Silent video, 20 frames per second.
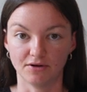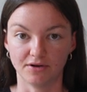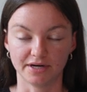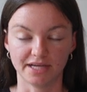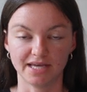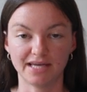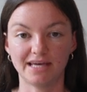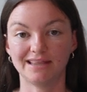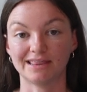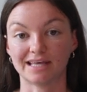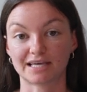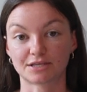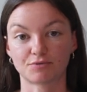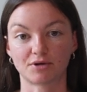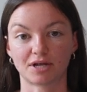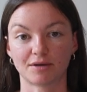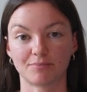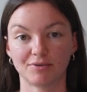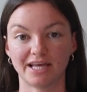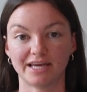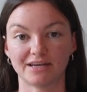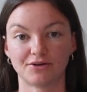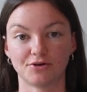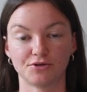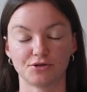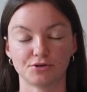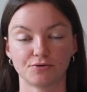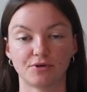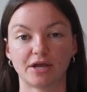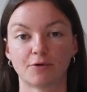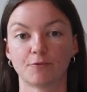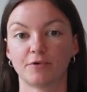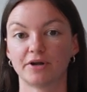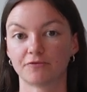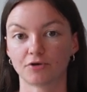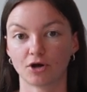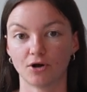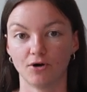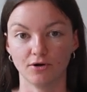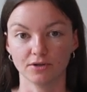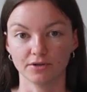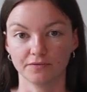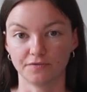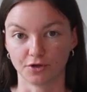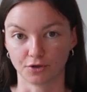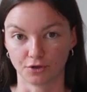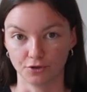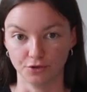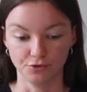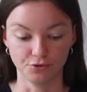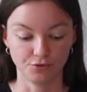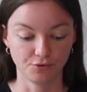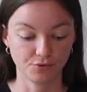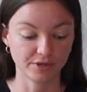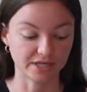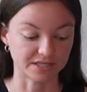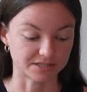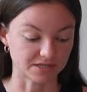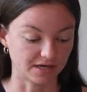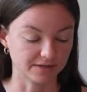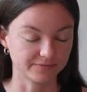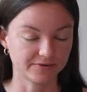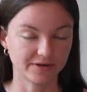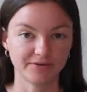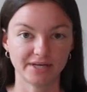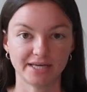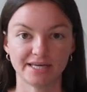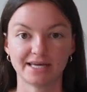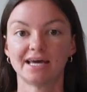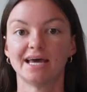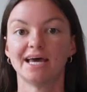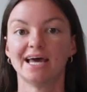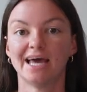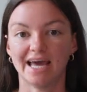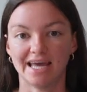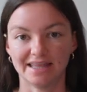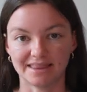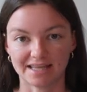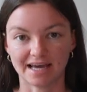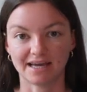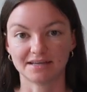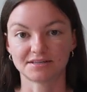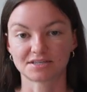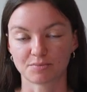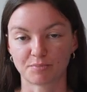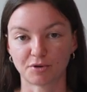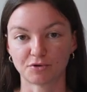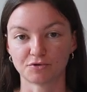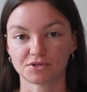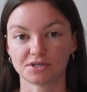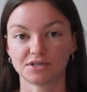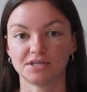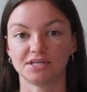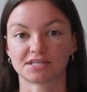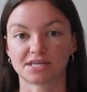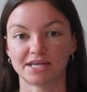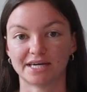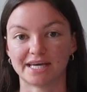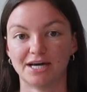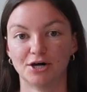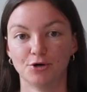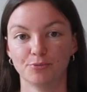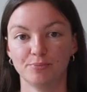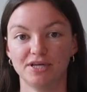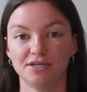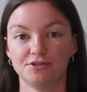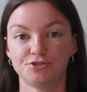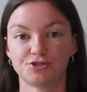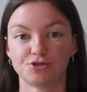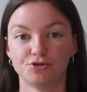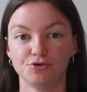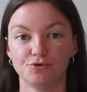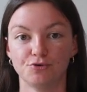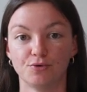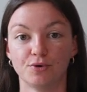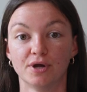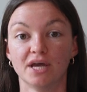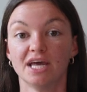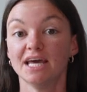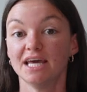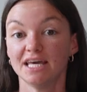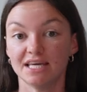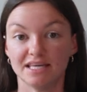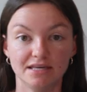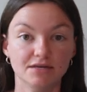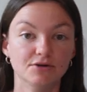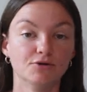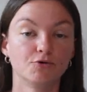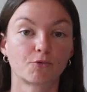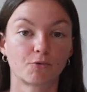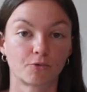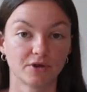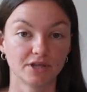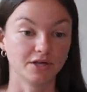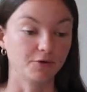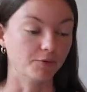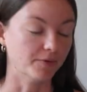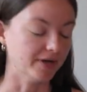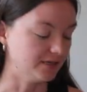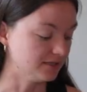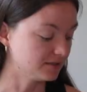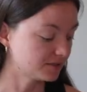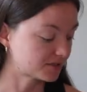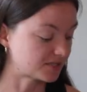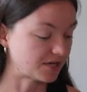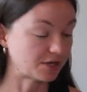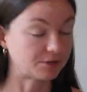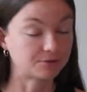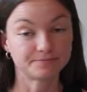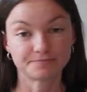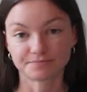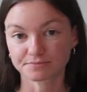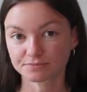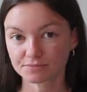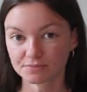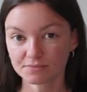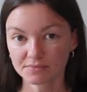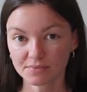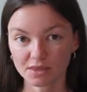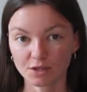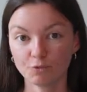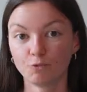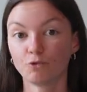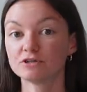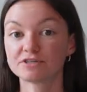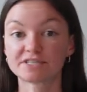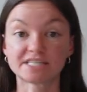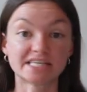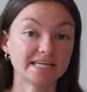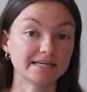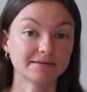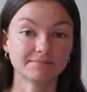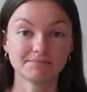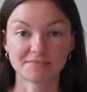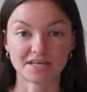on it, and that's what I plan on doing whenever all of the glue is off of it, and that supposedly is going to help it to heal really well. So we'll see.